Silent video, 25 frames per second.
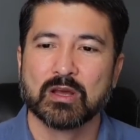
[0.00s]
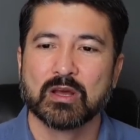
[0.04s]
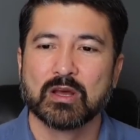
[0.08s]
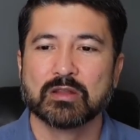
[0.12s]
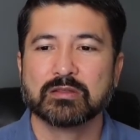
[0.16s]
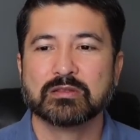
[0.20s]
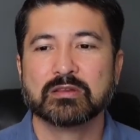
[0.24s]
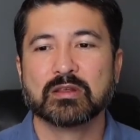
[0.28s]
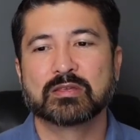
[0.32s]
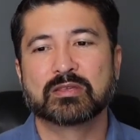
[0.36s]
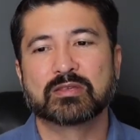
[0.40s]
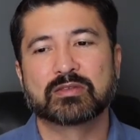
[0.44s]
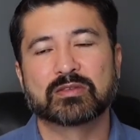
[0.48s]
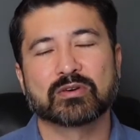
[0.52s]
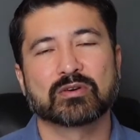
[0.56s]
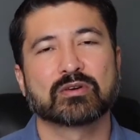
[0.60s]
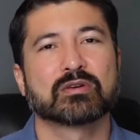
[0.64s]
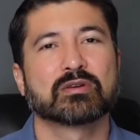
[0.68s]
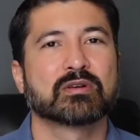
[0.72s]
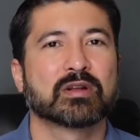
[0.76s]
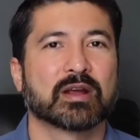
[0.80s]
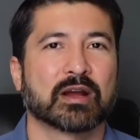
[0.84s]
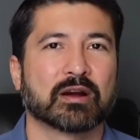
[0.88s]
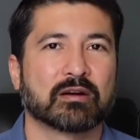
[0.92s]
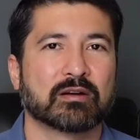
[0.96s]
The
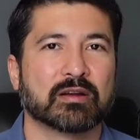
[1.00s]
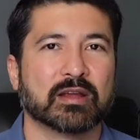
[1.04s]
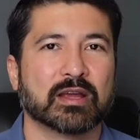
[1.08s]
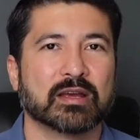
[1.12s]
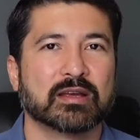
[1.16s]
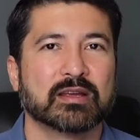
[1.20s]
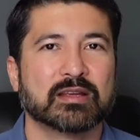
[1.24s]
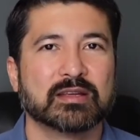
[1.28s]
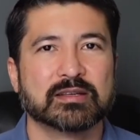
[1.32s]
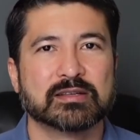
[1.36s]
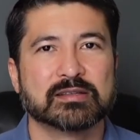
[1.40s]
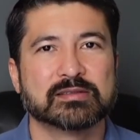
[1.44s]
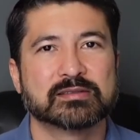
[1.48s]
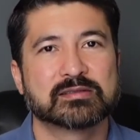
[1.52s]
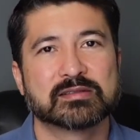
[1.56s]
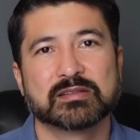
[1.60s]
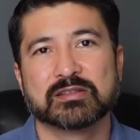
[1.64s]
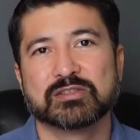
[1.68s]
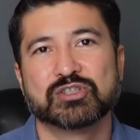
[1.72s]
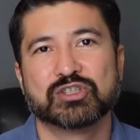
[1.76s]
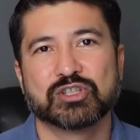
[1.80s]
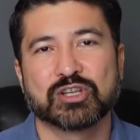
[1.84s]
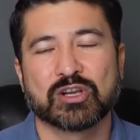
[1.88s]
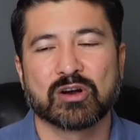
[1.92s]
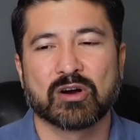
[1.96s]
third area is the
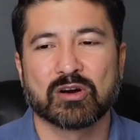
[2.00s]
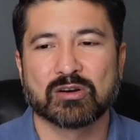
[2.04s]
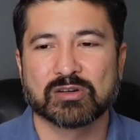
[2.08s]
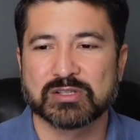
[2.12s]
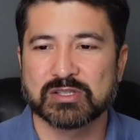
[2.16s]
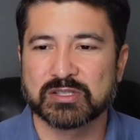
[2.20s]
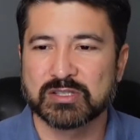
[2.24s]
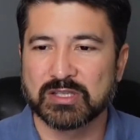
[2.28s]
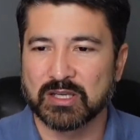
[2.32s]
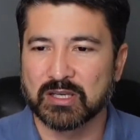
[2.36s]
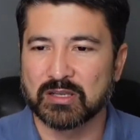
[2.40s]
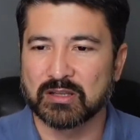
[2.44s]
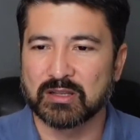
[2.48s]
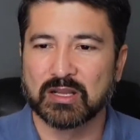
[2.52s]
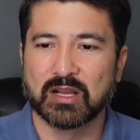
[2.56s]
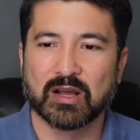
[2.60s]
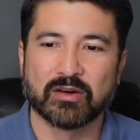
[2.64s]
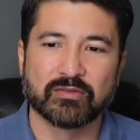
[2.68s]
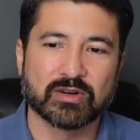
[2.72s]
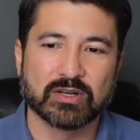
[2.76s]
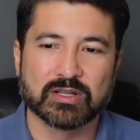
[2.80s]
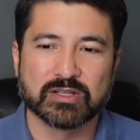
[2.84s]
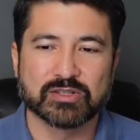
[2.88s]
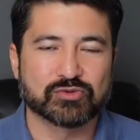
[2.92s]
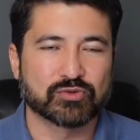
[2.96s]
GRC, the
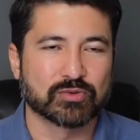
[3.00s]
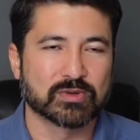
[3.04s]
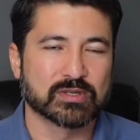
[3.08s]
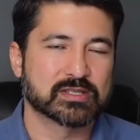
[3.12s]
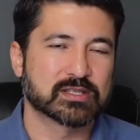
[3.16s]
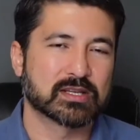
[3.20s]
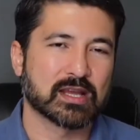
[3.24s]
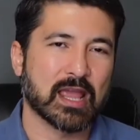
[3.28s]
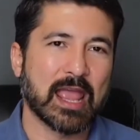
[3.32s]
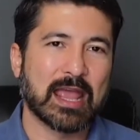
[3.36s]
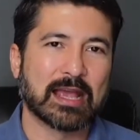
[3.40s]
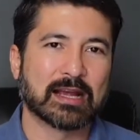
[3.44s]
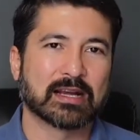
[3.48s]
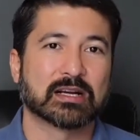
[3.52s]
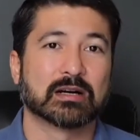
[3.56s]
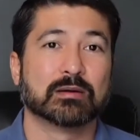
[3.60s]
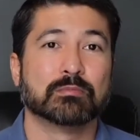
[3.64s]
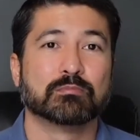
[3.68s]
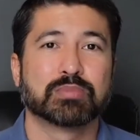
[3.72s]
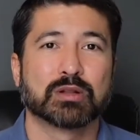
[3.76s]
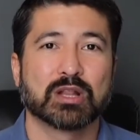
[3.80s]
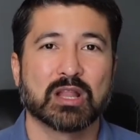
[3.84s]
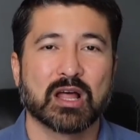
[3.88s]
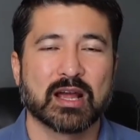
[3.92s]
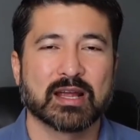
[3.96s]
governance, risk, and
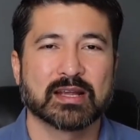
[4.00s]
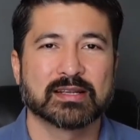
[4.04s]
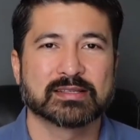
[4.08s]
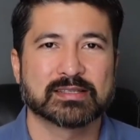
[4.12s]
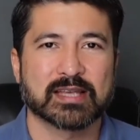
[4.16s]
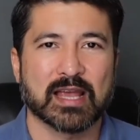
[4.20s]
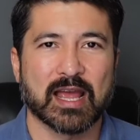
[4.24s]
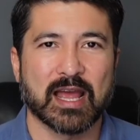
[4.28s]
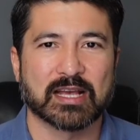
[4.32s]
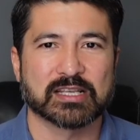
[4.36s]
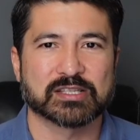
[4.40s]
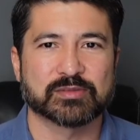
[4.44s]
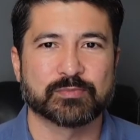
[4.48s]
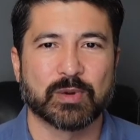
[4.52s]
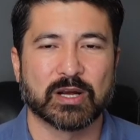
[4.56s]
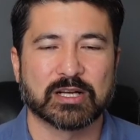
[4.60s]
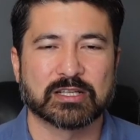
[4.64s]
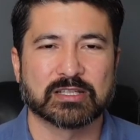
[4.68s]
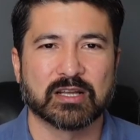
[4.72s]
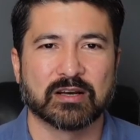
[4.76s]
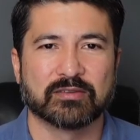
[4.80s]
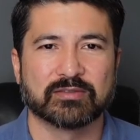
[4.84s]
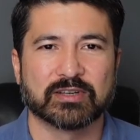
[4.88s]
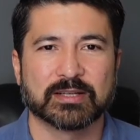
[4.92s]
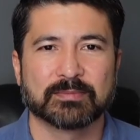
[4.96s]
compliance aspect
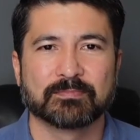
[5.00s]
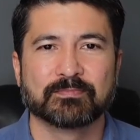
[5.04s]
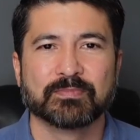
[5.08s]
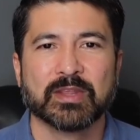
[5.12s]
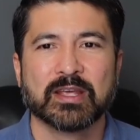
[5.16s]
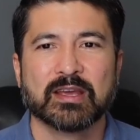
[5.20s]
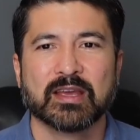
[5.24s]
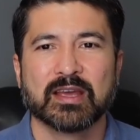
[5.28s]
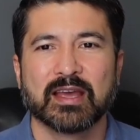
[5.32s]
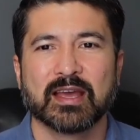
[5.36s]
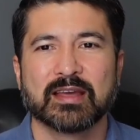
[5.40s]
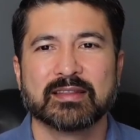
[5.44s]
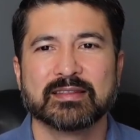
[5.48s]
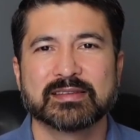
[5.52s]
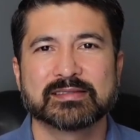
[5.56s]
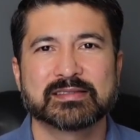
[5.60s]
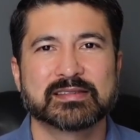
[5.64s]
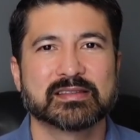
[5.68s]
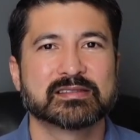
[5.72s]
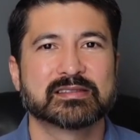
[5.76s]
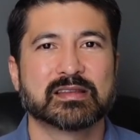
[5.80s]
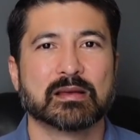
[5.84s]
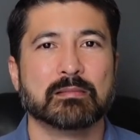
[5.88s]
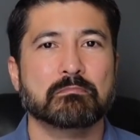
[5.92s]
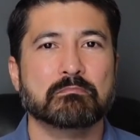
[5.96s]
of it. And this
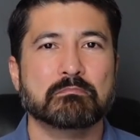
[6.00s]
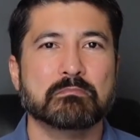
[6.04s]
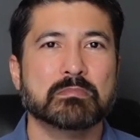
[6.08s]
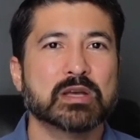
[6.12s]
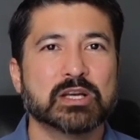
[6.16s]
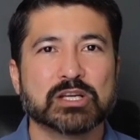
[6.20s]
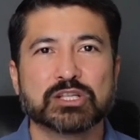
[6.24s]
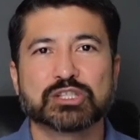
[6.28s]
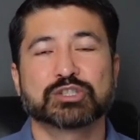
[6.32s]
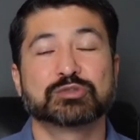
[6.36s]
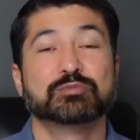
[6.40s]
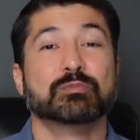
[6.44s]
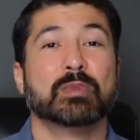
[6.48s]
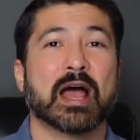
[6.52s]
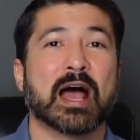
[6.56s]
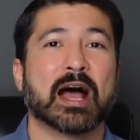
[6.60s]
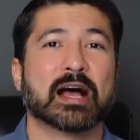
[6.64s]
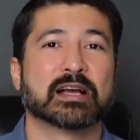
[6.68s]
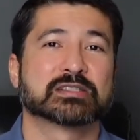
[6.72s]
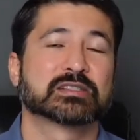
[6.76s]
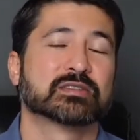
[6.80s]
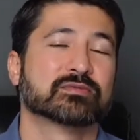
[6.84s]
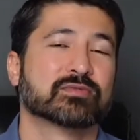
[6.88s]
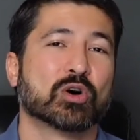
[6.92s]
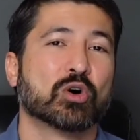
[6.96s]
is a
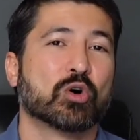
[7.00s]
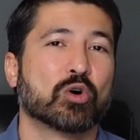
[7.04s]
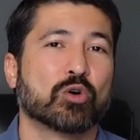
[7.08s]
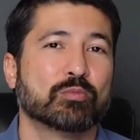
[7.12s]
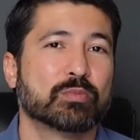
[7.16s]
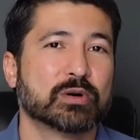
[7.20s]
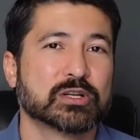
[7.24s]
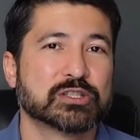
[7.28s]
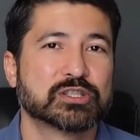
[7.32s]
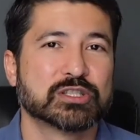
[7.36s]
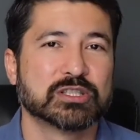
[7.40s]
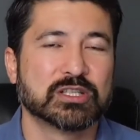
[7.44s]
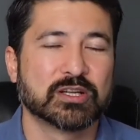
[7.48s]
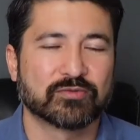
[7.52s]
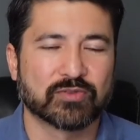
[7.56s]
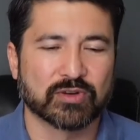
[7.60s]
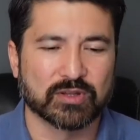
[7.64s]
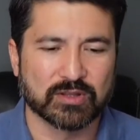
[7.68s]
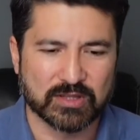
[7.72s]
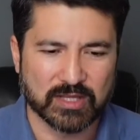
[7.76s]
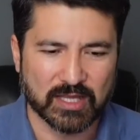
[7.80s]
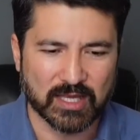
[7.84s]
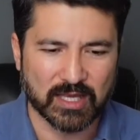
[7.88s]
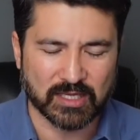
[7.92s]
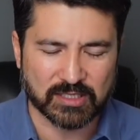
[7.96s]
mishmash of a whole bunch of different
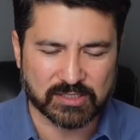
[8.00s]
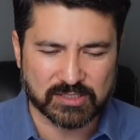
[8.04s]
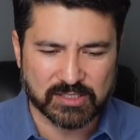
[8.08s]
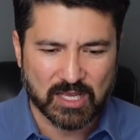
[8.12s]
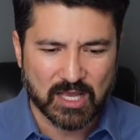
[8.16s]
things.